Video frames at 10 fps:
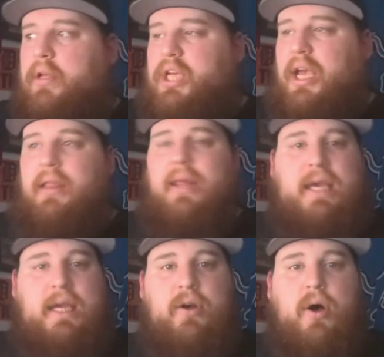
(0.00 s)
a chance that
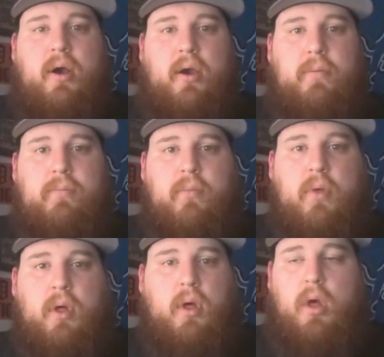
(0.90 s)
he took.
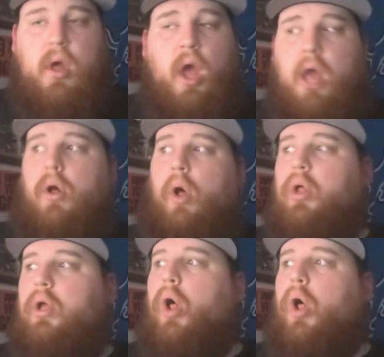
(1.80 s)
And all in